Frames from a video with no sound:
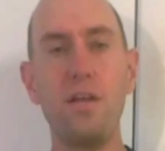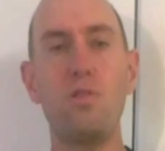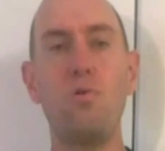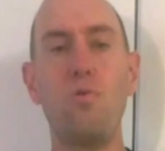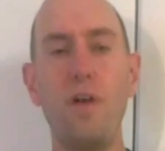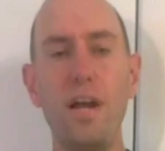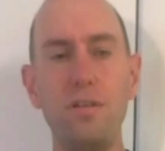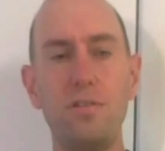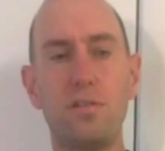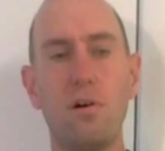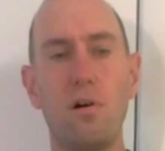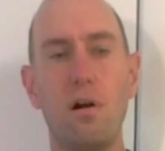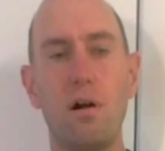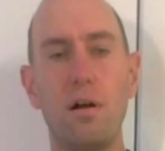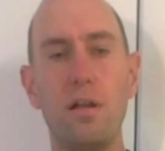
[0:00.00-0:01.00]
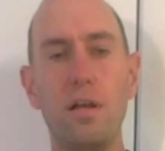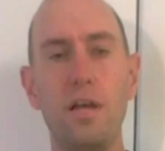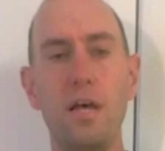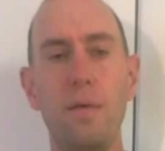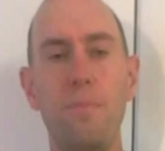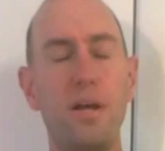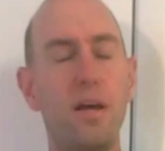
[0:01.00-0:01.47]
the race card
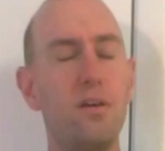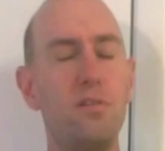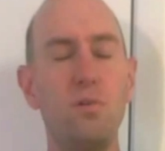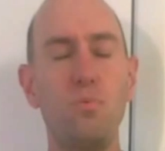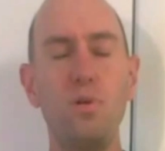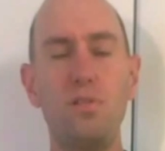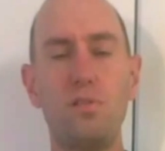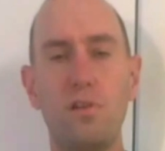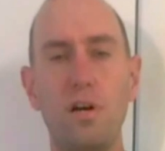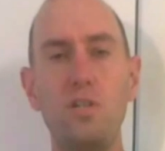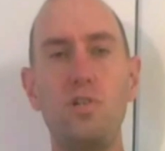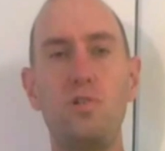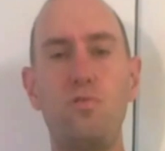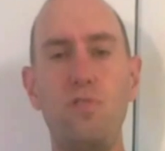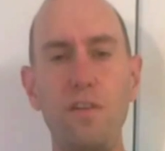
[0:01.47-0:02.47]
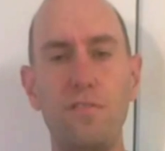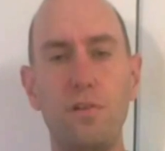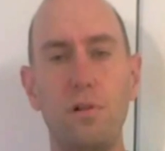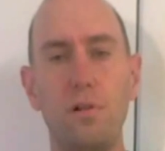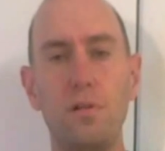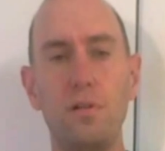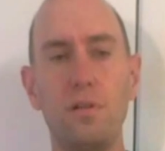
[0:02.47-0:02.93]
because it was such drivel.